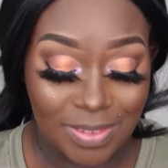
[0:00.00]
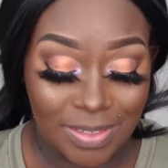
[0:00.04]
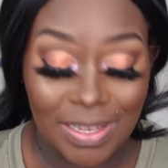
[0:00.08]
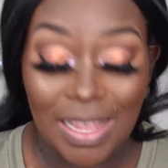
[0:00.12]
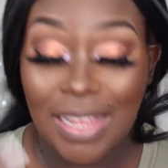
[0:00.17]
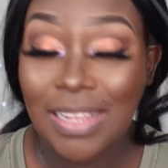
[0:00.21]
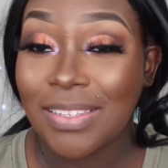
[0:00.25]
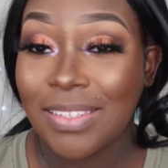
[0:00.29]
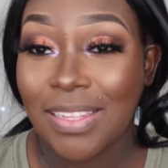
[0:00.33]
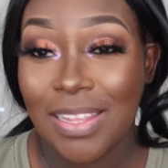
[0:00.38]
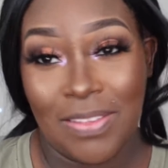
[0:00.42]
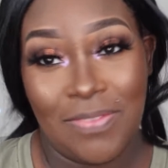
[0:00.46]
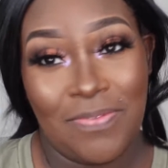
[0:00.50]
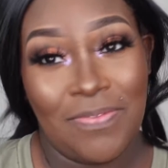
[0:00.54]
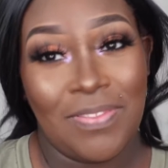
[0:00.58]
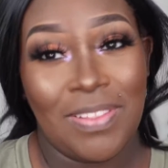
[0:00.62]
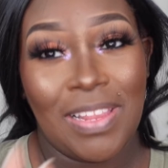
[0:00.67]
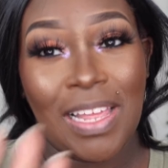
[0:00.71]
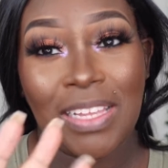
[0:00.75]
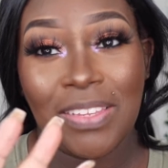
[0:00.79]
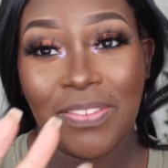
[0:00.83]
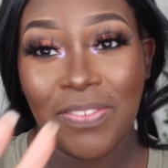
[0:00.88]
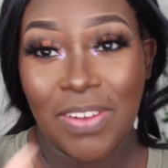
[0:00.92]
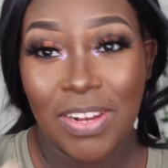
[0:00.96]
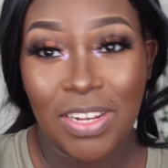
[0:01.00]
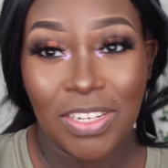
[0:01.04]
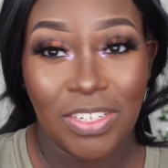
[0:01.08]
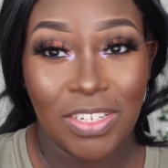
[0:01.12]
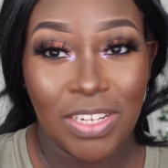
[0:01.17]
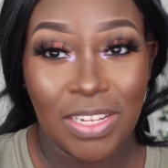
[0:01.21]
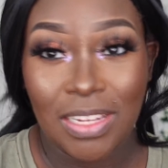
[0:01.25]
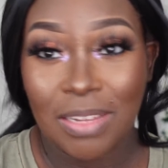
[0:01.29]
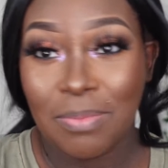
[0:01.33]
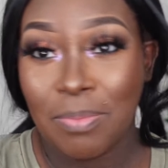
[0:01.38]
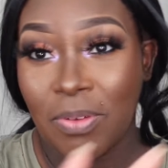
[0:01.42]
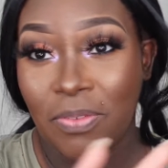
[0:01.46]
Let's finish
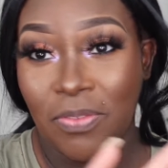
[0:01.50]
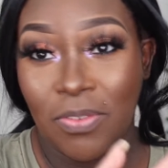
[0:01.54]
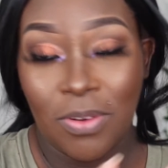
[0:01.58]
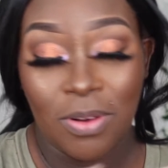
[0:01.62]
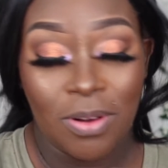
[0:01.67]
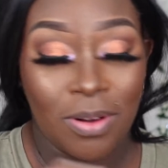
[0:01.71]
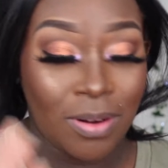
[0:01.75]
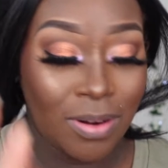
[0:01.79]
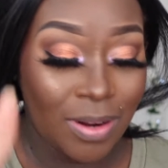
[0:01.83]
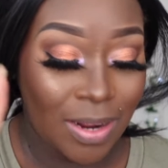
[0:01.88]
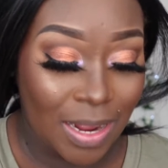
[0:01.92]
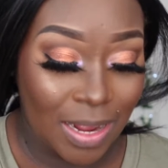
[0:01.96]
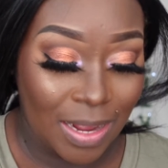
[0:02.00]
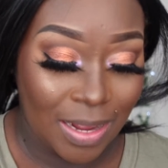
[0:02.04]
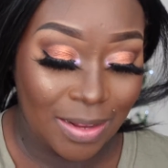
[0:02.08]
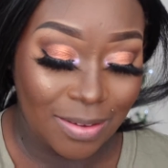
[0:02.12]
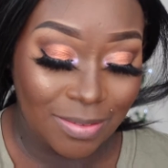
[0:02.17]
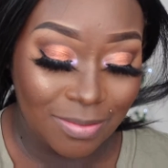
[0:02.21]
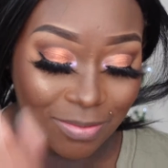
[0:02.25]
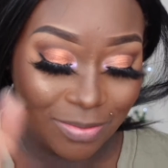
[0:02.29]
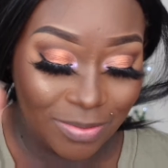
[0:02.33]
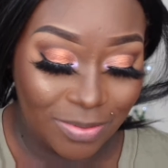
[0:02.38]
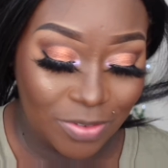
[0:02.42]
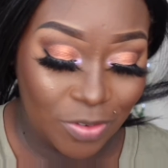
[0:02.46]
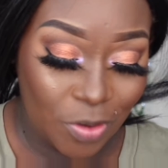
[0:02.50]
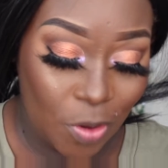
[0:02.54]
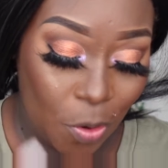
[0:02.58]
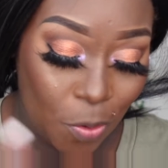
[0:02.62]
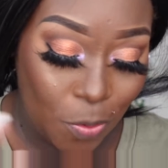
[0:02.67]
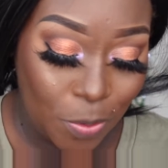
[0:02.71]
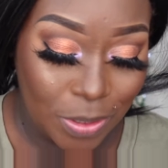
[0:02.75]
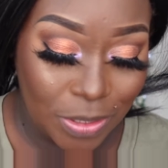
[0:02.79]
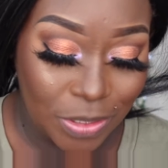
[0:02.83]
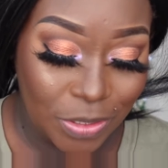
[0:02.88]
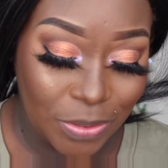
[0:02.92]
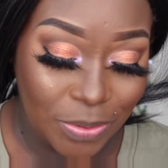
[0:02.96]
the look before I
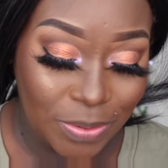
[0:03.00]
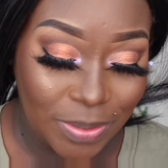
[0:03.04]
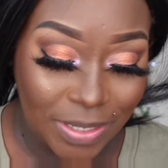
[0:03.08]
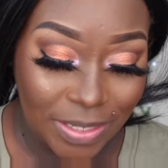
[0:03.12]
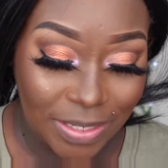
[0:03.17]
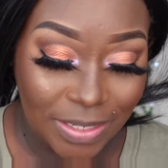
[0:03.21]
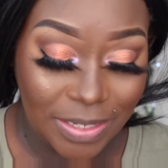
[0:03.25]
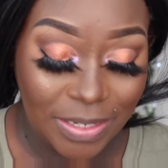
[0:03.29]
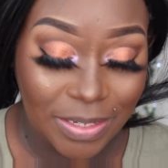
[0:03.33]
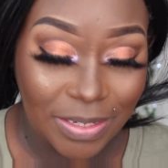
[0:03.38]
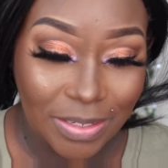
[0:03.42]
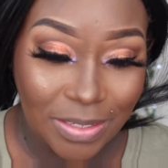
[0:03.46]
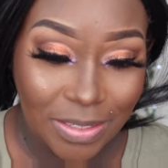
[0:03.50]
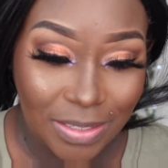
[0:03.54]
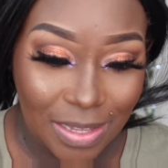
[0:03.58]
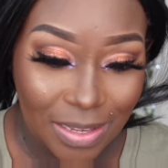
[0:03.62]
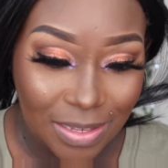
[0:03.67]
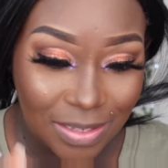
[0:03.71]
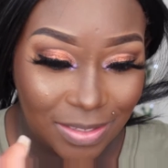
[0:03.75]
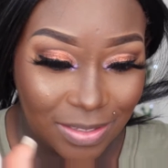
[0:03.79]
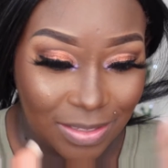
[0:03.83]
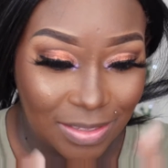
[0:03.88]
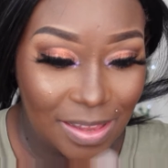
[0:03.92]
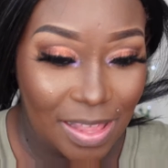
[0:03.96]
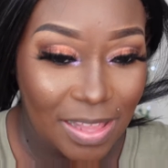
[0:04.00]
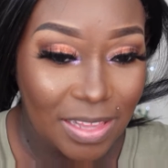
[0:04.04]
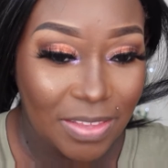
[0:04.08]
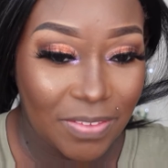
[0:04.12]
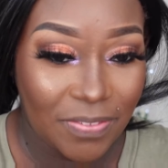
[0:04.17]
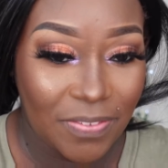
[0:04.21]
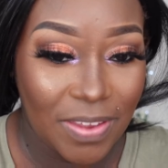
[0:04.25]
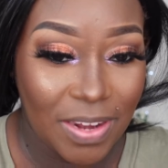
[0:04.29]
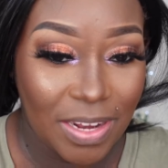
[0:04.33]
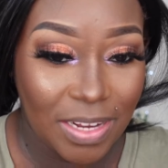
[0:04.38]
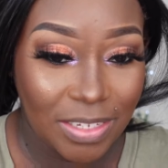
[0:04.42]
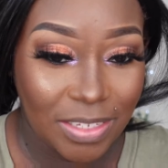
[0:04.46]
go into details.
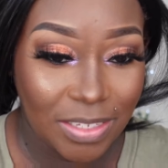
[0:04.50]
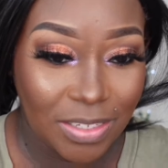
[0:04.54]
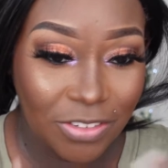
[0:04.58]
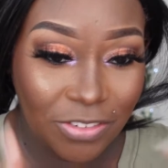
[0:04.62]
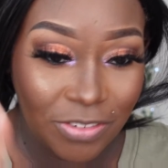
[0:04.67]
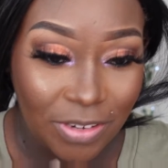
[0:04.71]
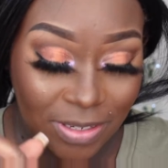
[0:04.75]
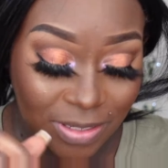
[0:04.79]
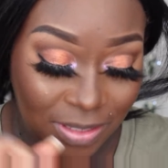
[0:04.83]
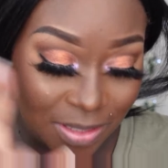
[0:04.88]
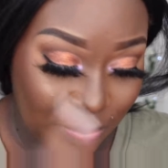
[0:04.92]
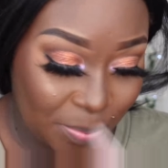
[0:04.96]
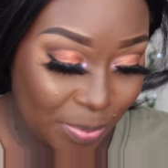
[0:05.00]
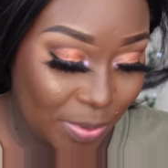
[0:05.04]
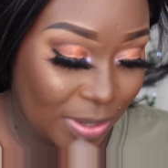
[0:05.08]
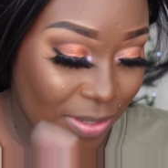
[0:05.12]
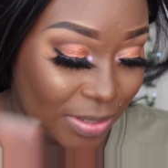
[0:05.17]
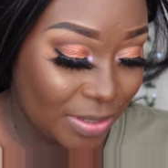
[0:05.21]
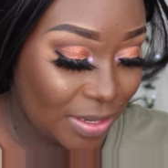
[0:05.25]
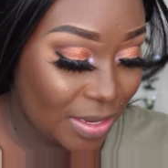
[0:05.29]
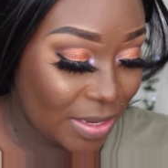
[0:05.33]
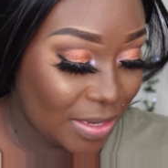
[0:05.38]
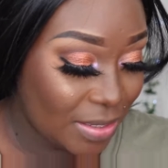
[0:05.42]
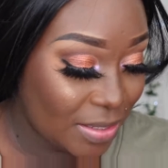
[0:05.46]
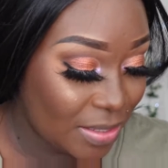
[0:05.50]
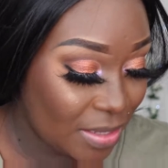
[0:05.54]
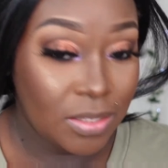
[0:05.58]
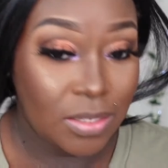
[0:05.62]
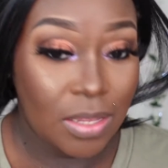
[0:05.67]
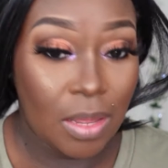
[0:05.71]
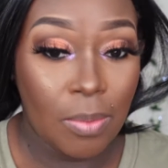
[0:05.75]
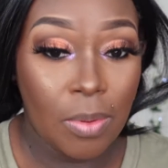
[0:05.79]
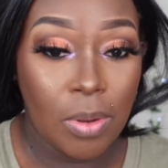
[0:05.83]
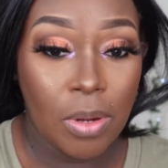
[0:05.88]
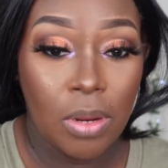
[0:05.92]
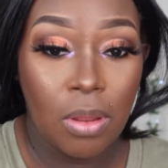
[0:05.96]
Let's finish. Trust the process.
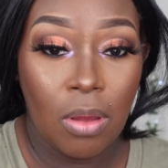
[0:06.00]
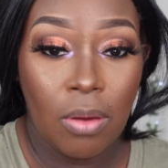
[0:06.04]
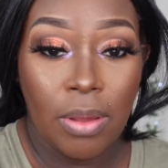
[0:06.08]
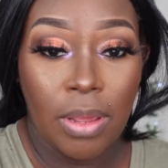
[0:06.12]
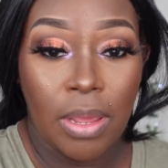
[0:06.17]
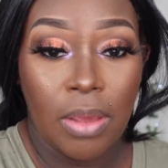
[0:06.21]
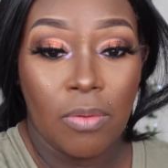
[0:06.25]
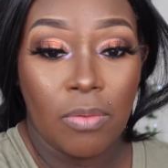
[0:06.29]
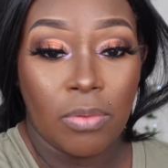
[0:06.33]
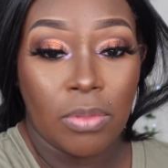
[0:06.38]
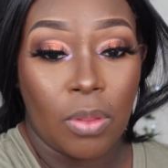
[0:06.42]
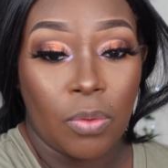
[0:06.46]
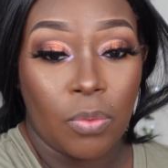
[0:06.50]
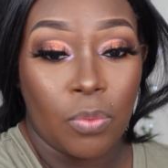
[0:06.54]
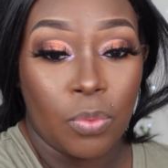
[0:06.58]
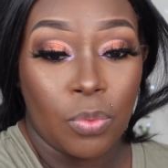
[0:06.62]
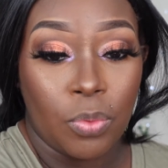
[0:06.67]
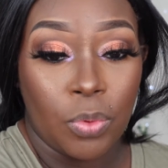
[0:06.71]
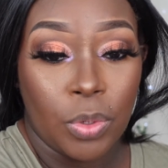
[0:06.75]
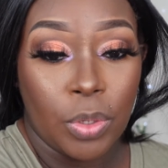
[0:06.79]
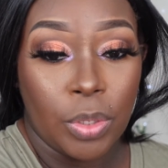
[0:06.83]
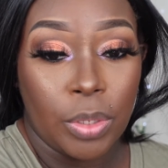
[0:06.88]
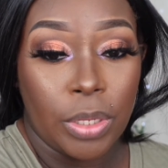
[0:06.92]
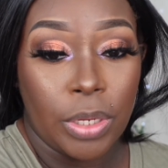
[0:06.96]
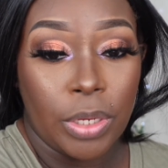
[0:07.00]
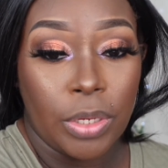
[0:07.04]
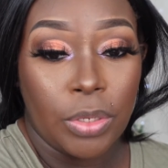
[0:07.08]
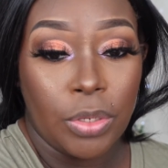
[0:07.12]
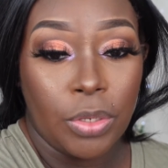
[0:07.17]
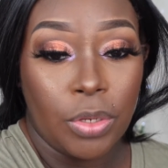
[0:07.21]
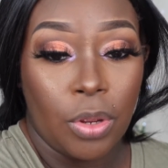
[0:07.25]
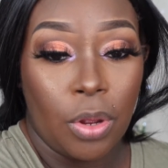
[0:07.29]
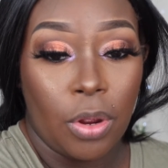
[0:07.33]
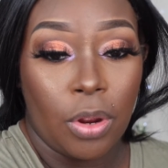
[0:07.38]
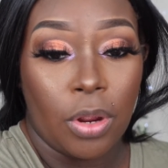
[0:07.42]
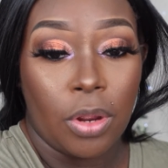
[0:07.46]
So I'm going to go in with a really
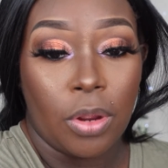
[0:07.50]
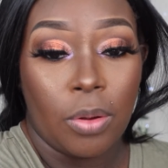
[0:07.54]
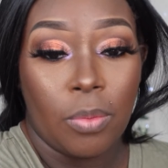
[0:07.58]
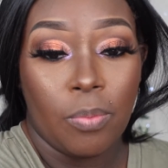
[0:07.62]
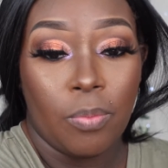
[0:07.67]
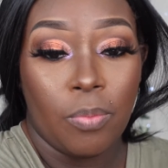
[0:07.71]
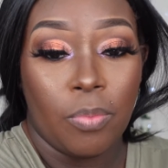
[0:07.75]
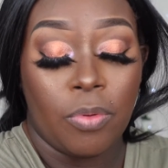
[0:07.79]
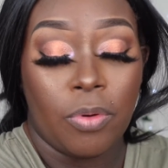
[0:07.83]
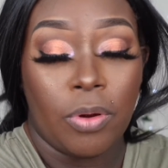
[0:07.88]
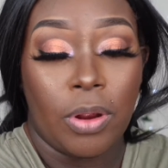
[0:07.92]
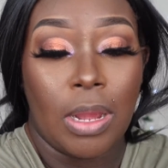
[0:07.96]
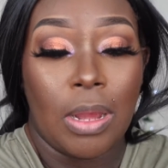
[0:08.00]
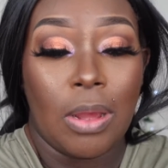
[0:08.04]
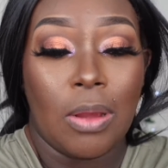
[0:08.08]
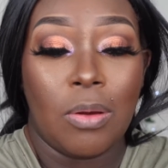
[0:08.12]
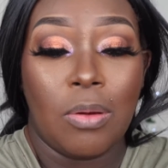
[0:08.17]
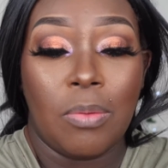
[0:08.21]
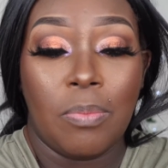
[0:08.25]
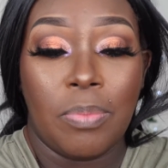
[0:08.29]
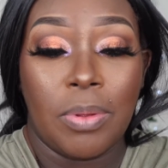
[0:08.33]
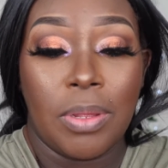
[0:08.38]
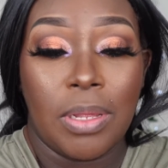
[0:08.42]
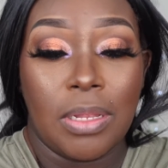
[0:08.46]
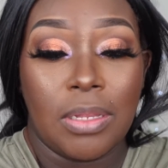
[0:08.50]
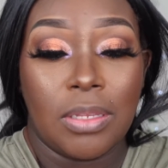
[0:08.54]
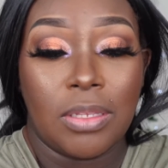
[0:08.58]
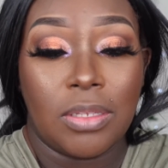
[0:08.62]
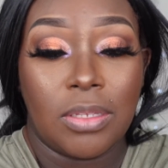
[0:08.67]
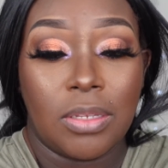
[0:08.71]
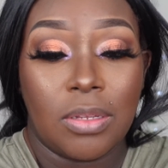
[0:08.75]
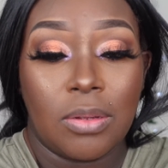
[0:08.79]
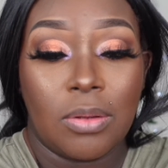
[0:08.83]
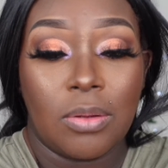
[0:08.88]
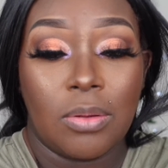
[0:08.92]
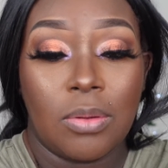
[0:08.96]
dark brown
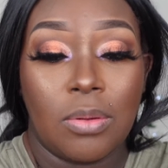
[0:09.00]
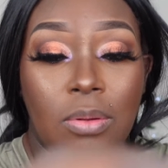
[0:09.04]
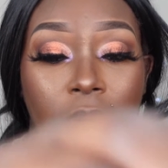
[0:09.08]
pencil.